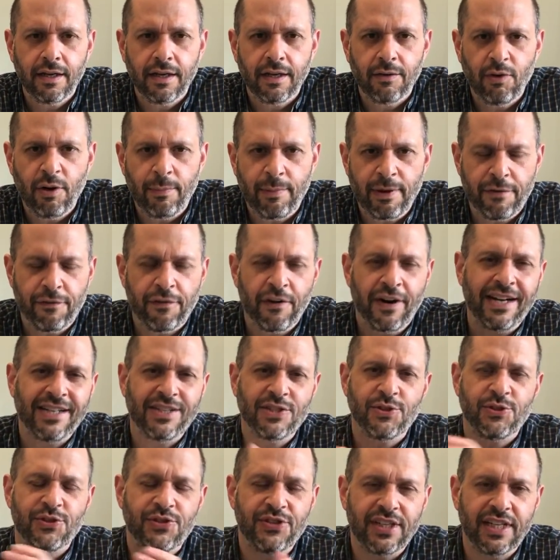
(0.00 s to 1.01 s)
Well, my
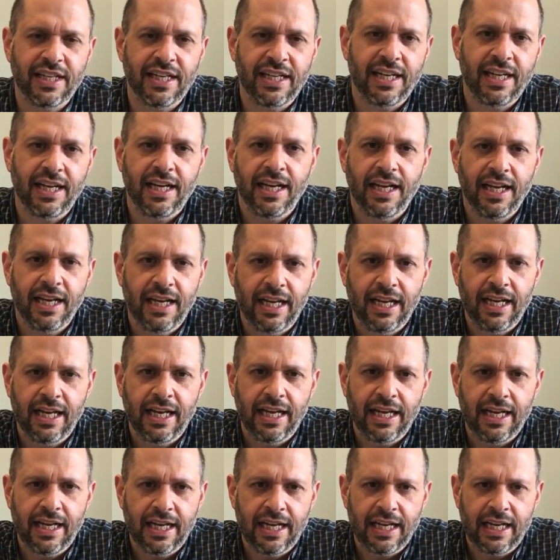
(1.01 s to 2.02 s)
friends,
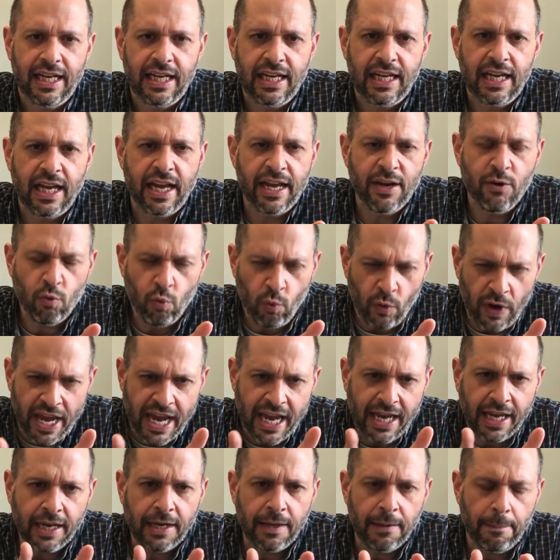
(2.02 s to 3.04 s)
a
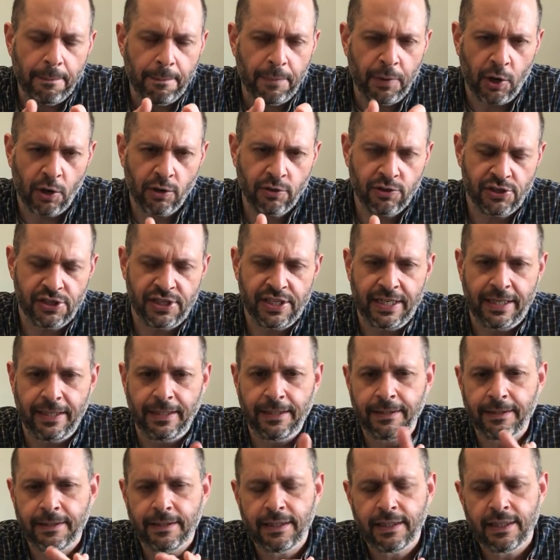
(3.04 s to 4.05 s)
weak person
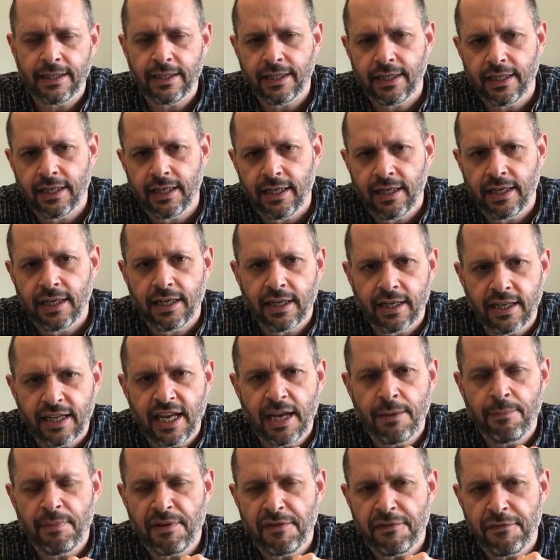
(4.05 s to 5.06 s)

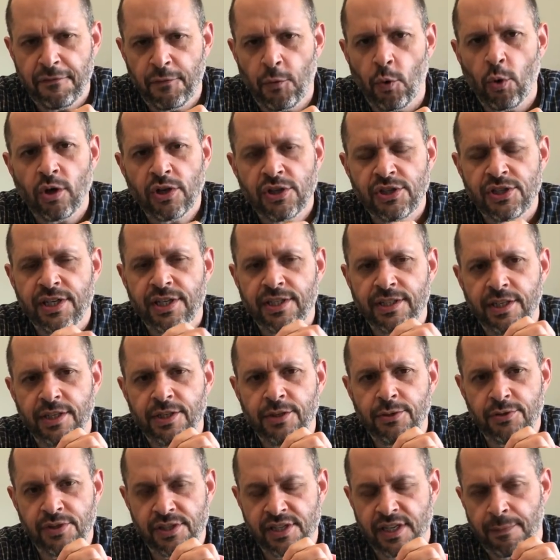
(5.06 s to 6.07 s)
can be forced to
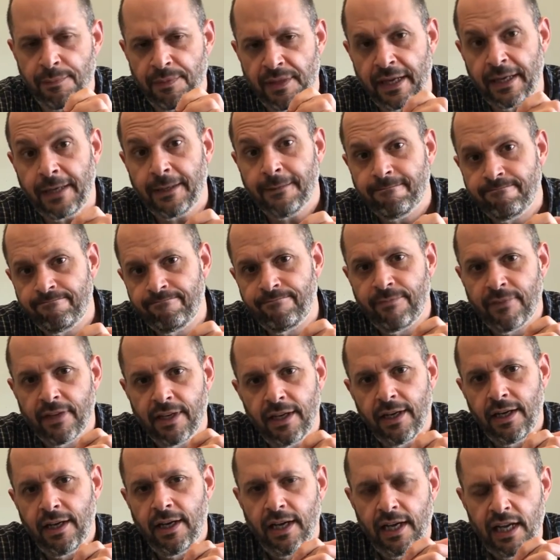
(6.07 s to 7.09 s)
do something.
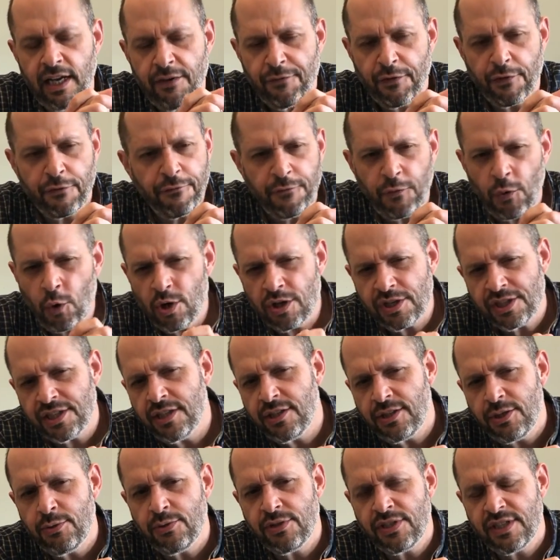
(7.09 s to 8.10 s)
And if you're forced
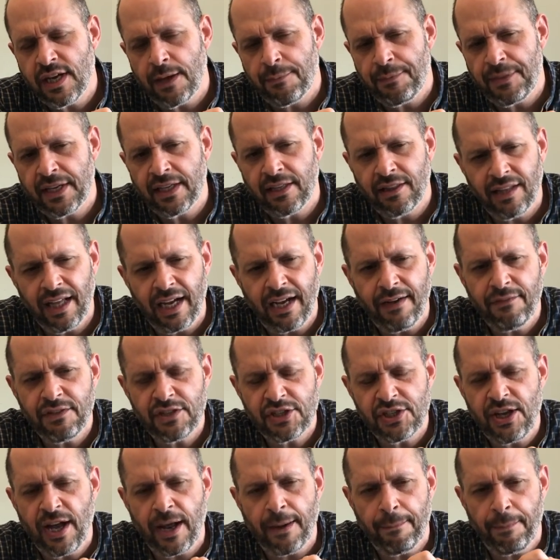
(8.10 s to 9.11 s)
to do something, love
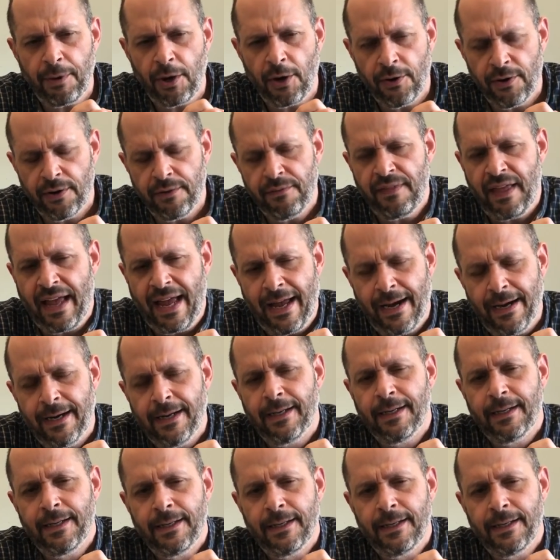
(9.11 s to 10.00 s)
is not part of that.